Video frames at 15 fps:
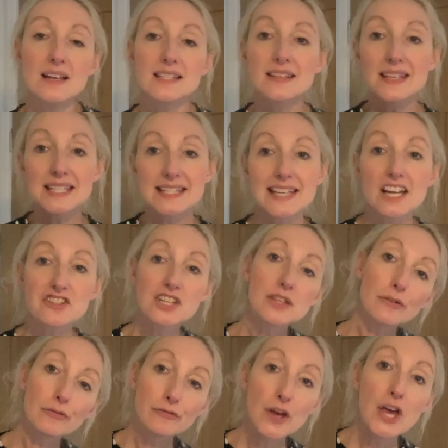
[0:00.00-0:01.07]
So this is actually
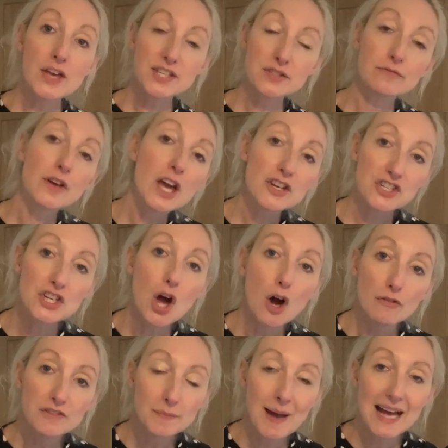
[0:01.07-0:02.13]
the first version
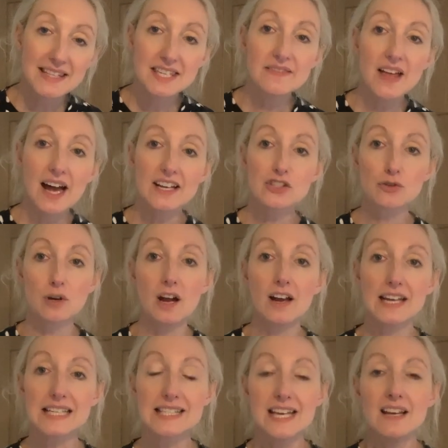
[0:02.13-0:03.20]
of the pattern that I
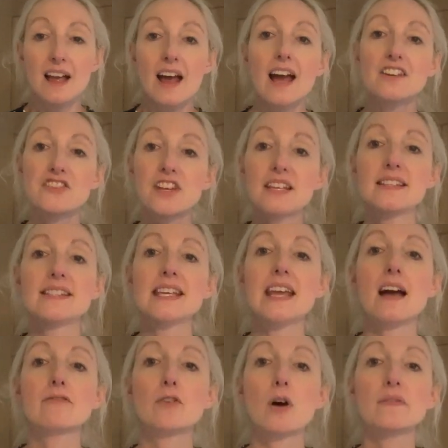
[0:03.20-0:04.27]
tried. As you can see,
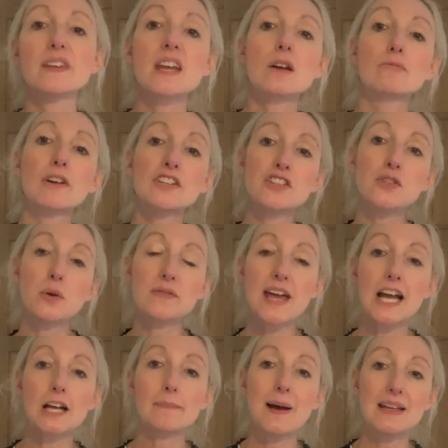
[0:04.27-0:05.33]
I've got the original
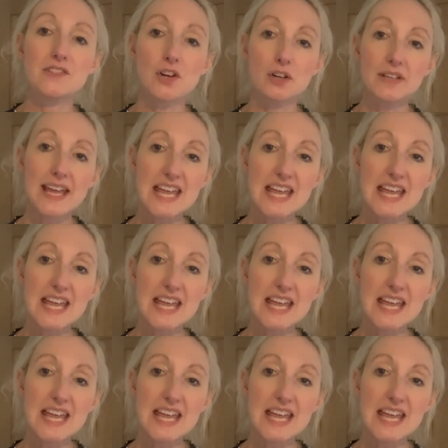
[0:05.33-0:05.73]
neckband on